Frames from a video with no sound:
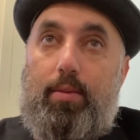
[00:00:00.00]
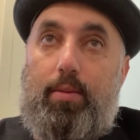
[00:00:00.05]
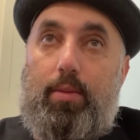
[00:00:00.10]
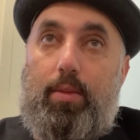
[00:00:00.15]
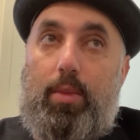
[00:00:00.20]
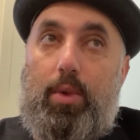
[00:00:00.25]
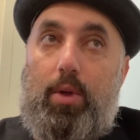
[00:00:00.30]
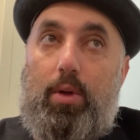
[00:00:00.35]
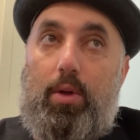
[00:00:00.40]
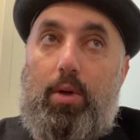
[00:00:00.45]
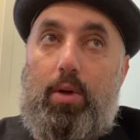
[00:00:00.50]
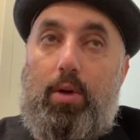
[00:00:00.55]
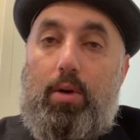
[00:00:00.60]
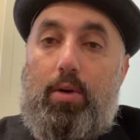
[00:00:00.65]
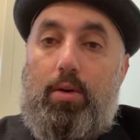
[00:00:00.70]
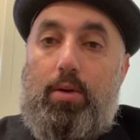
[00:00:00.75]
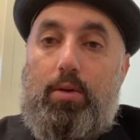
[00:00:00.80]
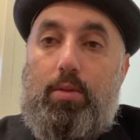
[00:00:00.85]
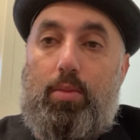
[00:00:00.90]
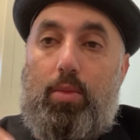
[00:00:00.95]

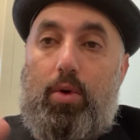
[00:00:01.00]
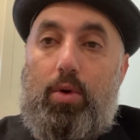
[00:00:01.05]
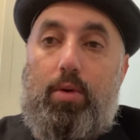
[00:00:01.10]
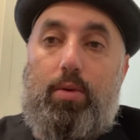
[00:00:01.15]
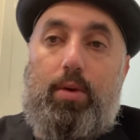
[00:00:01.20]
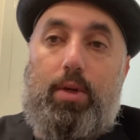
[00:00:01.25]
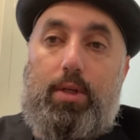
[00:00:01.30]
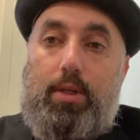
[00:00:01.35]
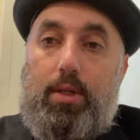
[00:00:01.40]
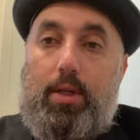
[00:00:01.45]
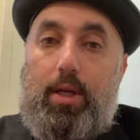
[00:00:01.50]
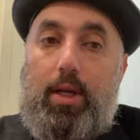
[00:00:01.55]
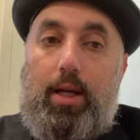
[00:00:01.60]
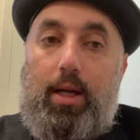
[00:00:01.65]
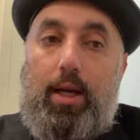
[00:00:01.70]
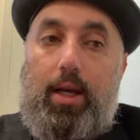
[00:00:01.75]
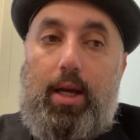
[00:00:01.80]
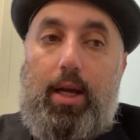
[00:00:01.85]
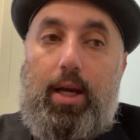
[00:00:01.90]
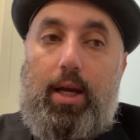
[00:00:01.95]
is more
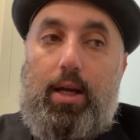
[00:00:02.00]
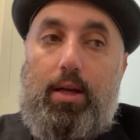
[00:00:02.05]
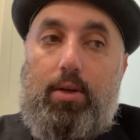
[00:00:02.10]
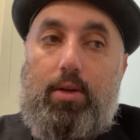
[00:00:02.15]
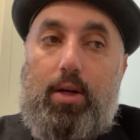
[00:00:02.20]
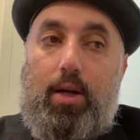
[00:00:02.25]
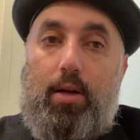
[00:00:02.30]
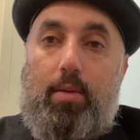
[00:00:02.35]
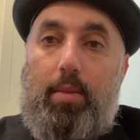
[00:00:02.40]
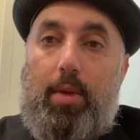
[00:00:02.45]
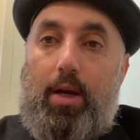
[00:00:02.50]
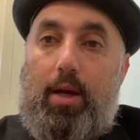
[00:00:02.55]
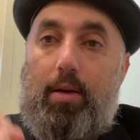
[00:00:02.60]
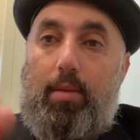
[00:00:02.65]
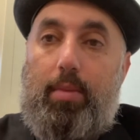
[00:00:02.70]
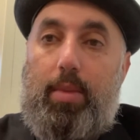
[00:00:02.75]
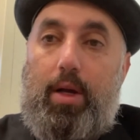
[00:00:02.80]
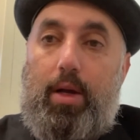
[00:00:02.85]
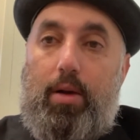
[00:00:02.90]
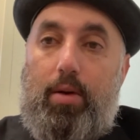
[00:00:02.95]
risky and try to make a
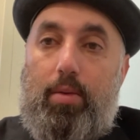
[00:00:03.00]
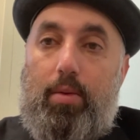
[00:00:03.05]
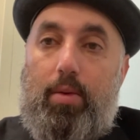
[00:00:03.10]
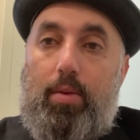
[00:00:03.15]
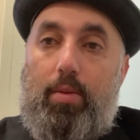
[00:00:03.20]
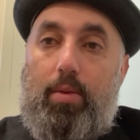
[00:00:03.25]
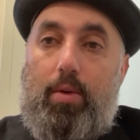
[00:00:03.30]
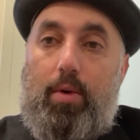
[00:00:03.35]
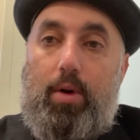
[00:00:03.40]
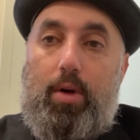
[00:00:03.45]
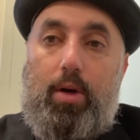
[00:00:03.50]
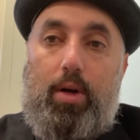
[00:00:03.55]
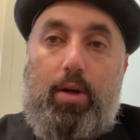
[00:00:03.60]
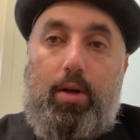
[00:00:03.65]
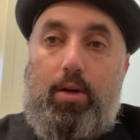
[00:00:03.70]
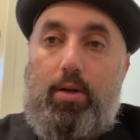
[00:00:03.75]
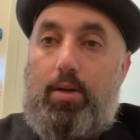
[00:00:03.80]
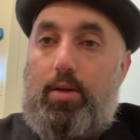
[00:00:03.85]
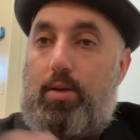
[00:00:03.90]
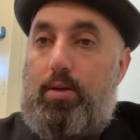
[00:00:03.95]
bigger reward, and
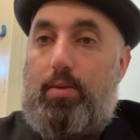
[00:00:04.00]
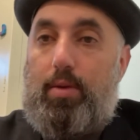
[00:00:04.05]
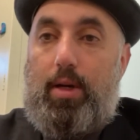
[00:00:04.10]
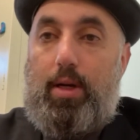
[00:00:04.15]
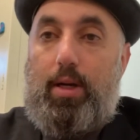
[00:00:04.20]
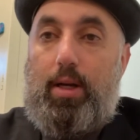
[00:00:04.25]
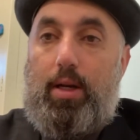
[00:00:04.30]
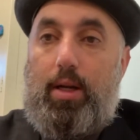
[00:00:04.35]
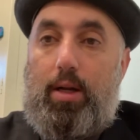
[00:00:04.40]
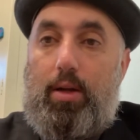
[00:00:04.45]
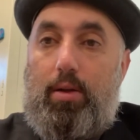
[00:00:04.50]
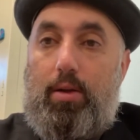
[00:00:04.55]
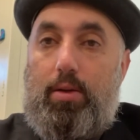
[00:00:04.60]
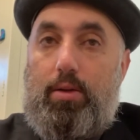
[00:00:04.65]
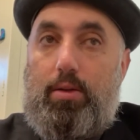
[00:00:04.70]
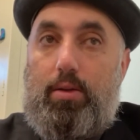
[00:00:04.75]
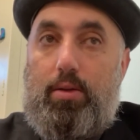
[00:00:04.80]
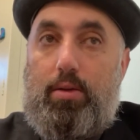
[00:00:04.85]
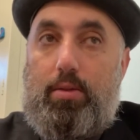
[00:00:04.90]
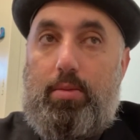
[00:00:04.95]
you're just ready to
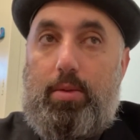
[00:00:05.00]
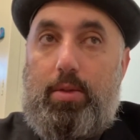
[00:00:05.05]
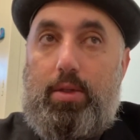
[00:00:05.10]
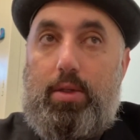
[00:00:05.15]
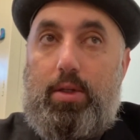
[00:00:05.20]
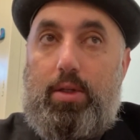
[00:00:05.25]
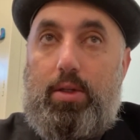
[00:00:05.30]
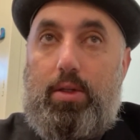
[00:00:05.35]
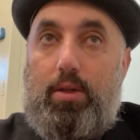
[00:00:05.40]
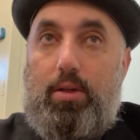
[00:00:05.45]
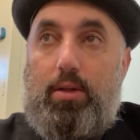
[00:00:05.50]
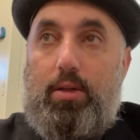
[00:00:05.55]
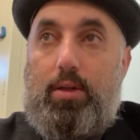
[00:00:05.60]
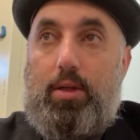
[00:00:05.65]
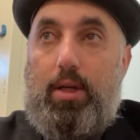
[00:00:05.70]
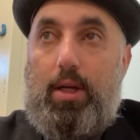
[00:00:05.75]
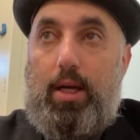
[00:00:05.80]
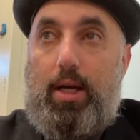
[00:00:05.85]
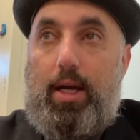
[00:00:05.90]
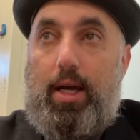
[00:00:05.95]
close those positions.
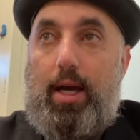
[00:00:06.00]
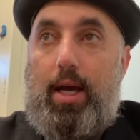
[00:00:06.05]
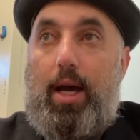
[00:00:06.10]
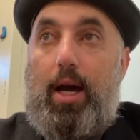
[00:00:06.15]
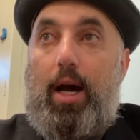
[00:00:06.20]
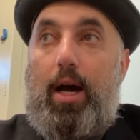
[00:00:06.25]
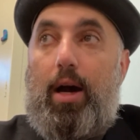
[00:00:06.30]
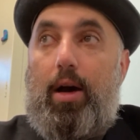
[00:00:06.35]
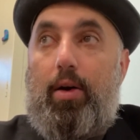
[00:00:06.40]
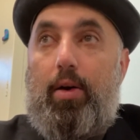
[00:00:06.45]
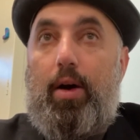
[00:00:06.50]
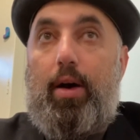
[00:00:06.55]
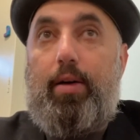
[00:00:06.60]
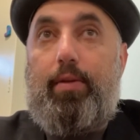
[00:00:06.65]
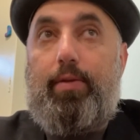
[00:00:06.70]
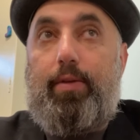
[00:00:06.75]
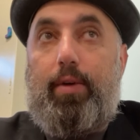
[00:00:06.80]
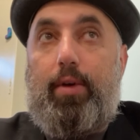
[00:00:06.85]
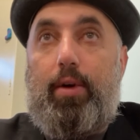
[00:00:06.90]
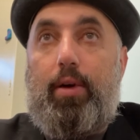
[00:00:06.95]

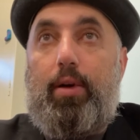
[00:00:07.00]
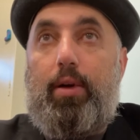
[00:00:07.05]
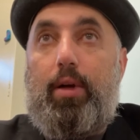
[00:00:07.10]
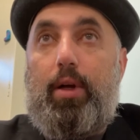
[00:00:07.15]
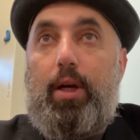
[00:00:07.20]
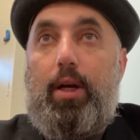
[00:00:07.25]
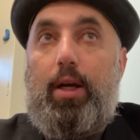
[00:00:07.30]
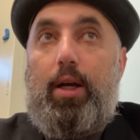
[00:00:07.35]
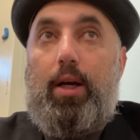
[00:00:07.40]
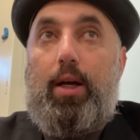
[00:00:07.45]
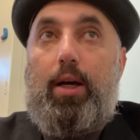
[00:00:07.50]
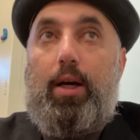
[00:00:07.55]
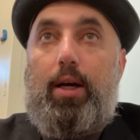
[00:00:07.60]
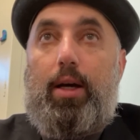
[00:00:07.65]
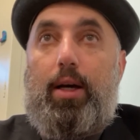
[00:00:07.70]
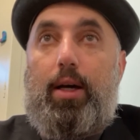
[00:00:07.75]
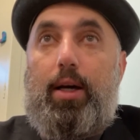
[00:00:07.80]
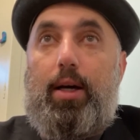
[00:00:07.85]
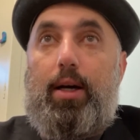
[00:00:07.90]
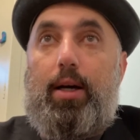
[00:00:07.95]
However,
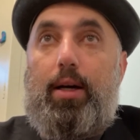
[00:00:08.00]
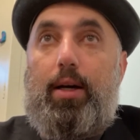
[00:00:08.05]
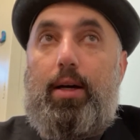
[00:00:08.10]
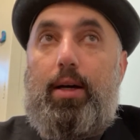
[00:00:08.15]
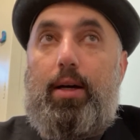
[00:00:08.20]
uh,